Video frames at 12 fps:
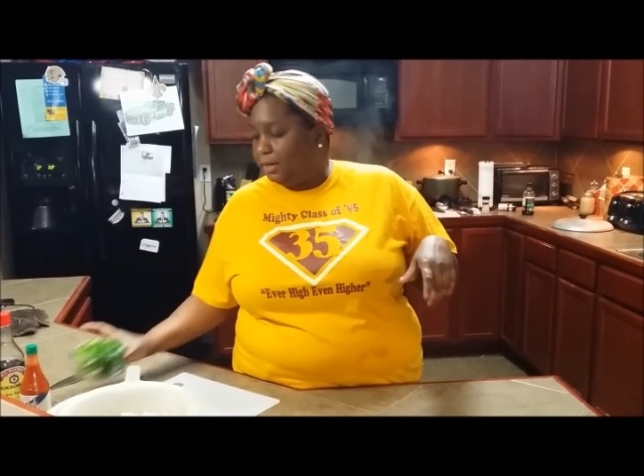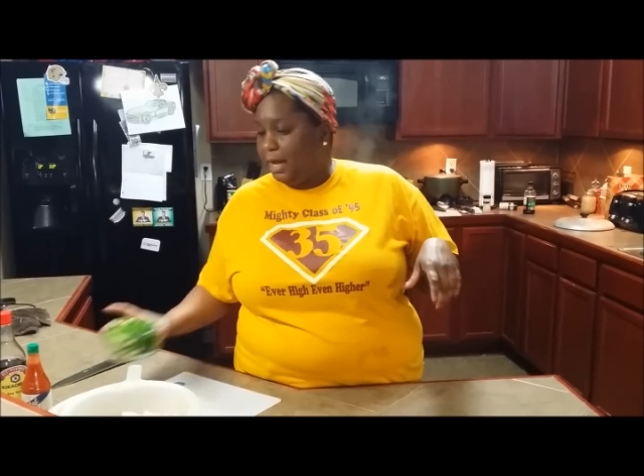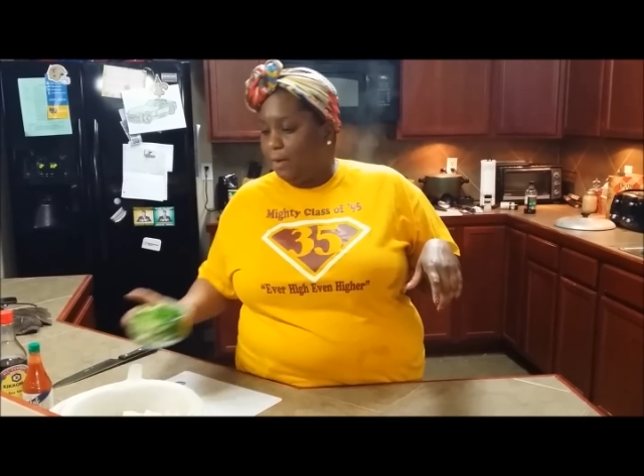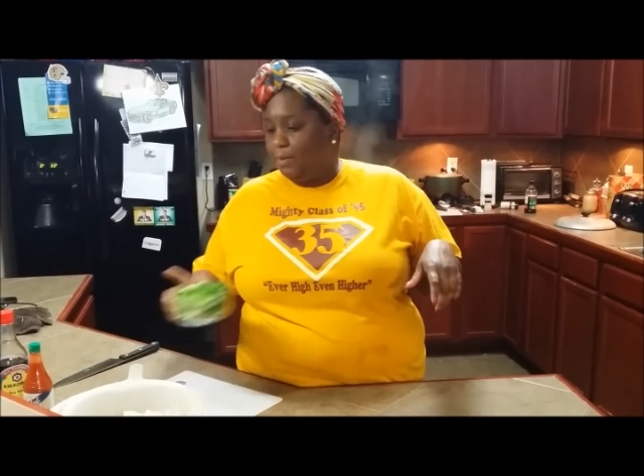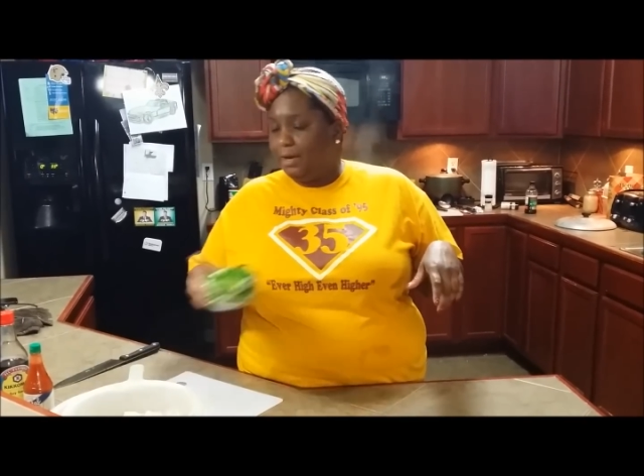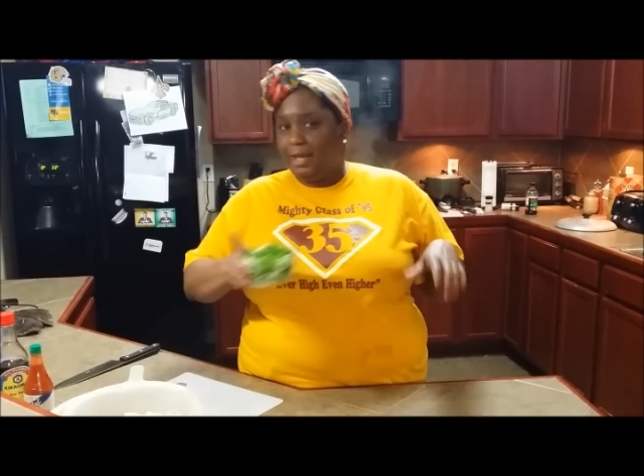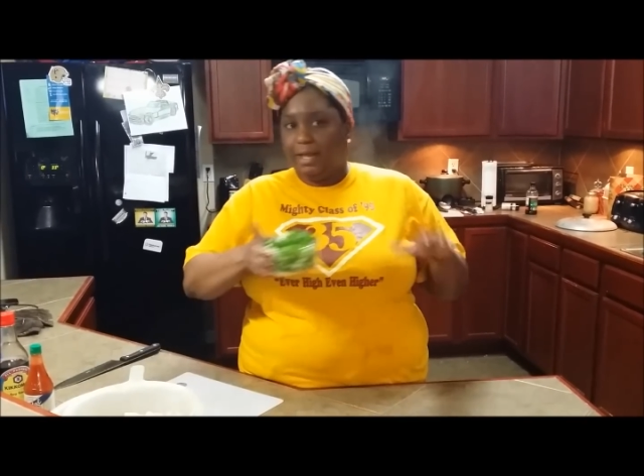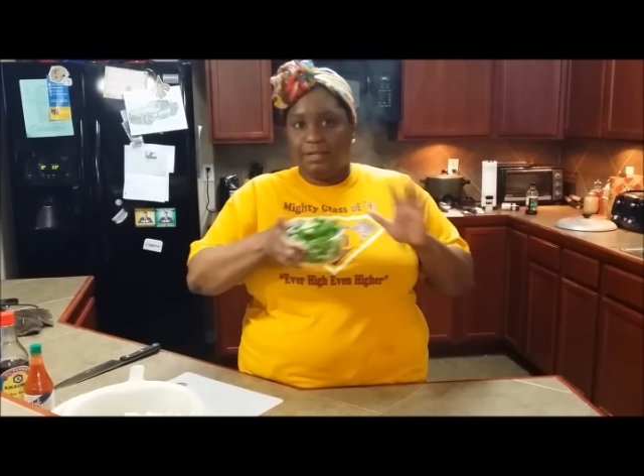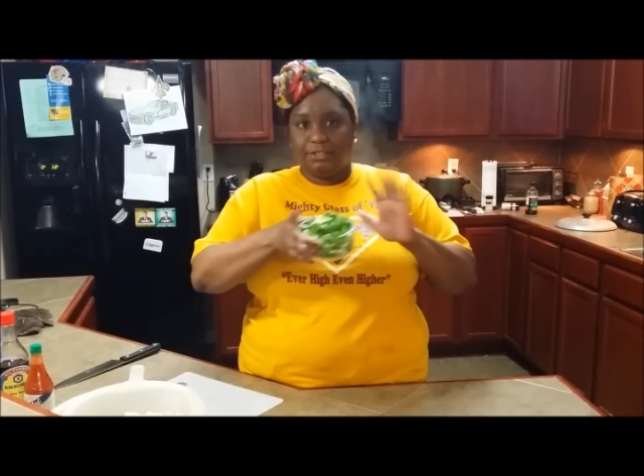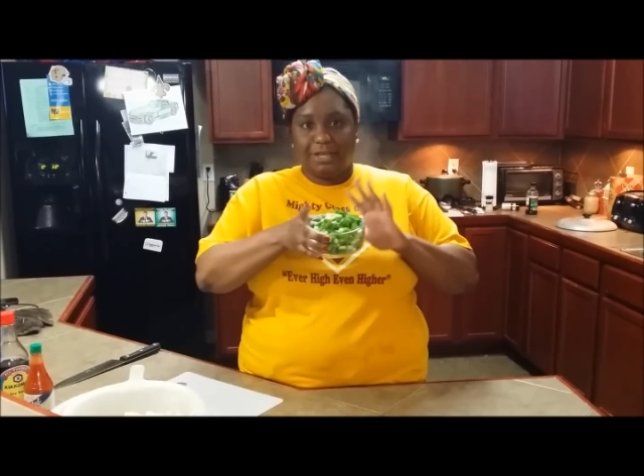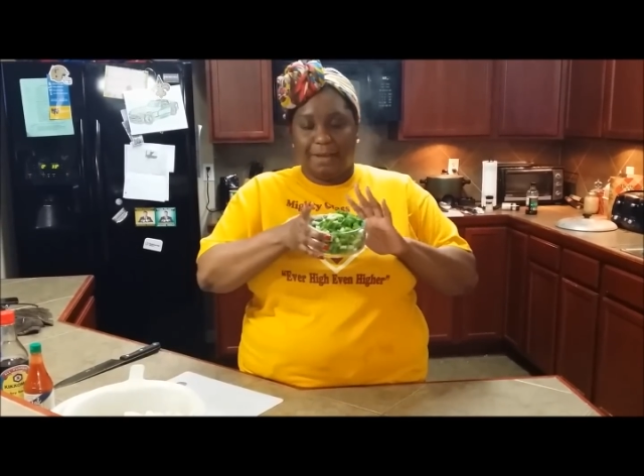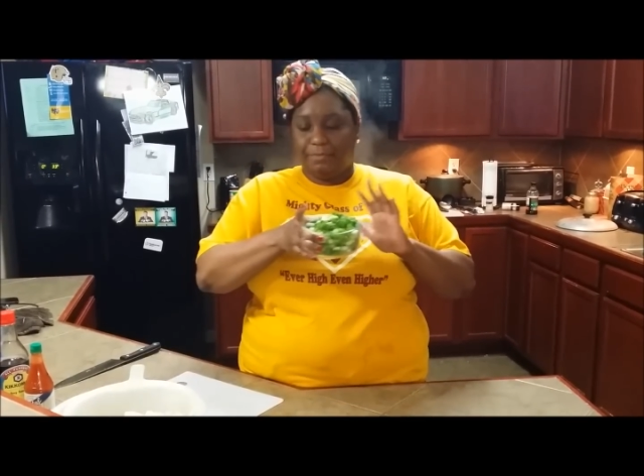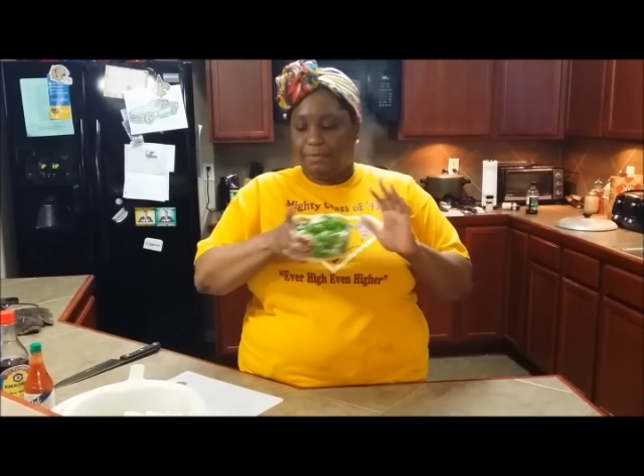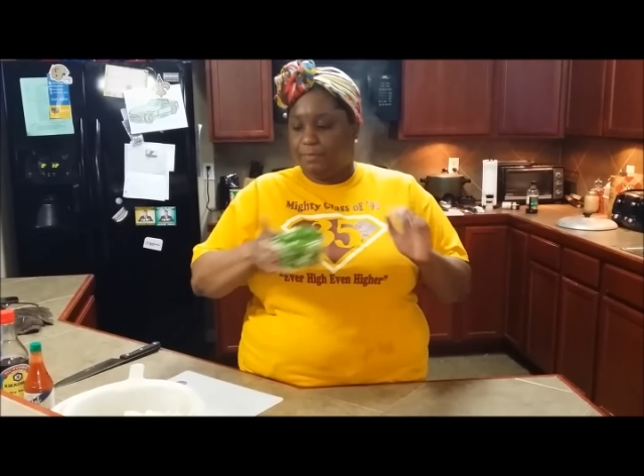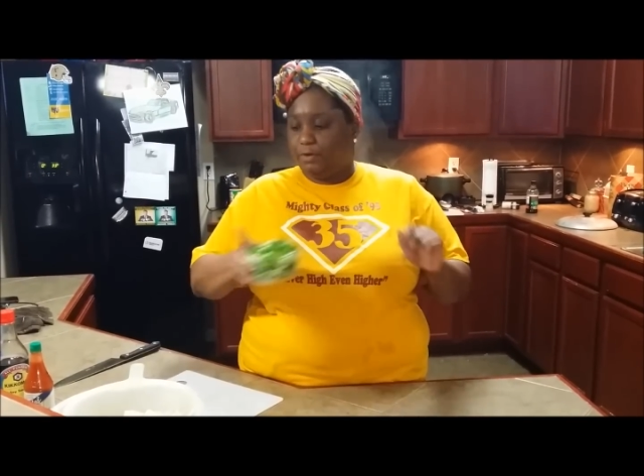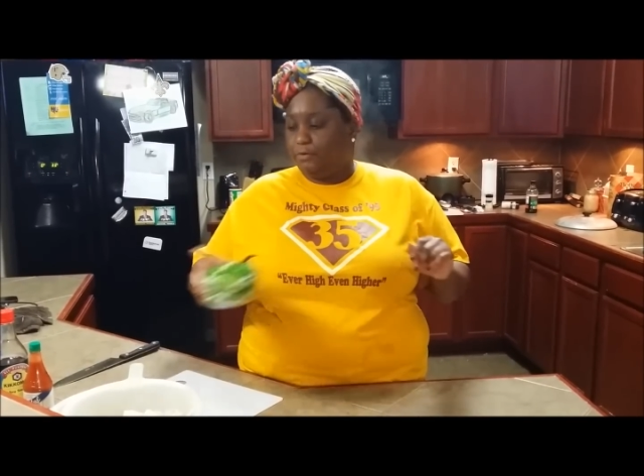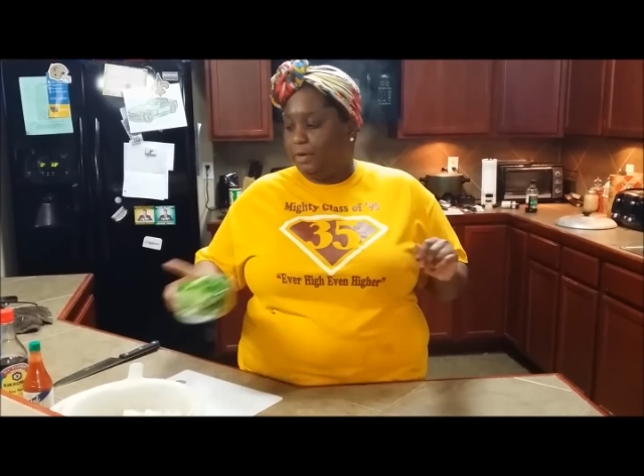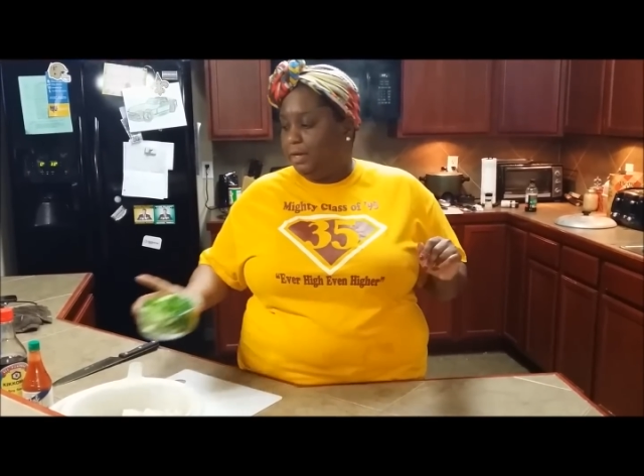I went ahead and chopped up the green